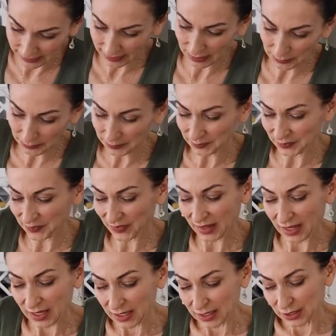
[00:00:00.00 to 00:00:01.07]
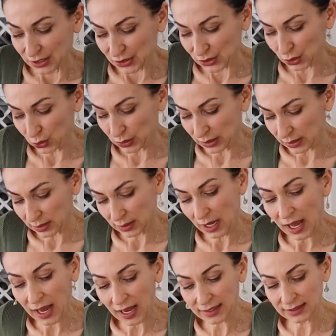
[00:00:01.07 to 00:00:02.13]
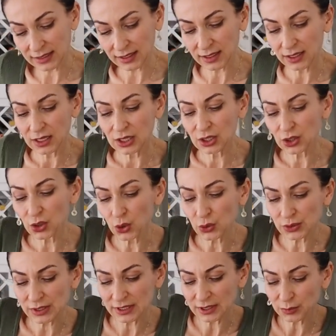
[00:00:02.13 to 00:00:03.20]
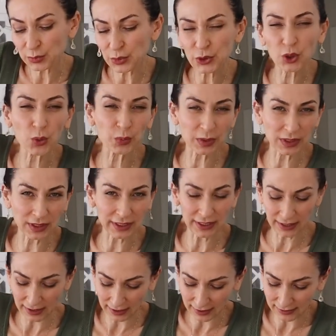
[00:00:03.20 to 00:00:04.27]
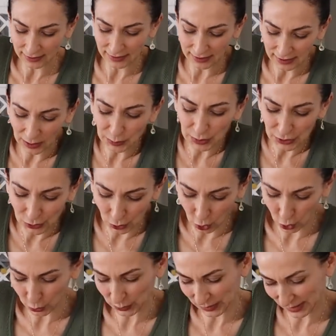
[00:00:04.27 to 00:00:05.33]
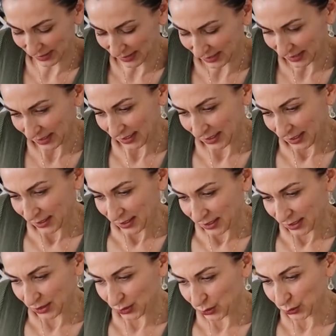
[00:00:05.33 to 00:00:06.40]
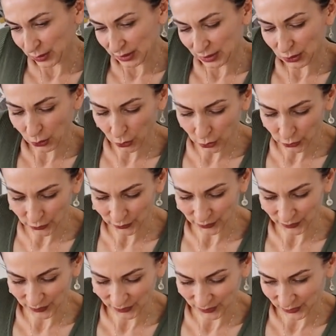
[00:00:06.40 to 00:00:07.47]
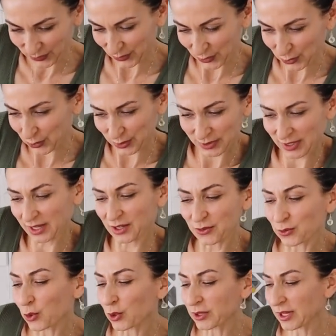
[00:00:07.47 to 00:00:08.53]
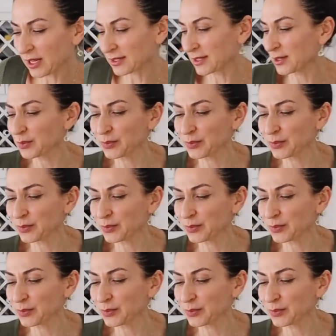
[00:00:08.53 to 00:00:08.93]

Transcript: them so the honey goes in properly and absorbs into the dough, or like walnut.